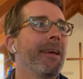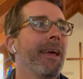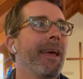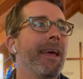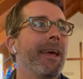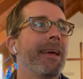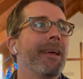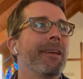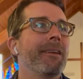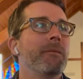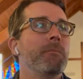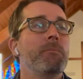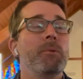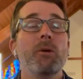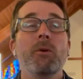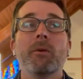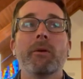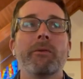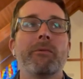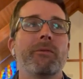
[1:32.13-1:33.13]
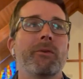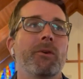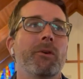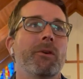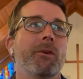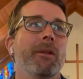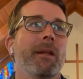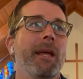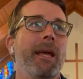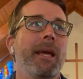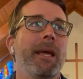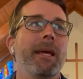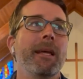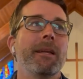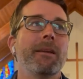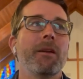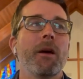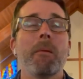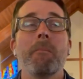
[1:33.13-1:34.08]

and beautiful and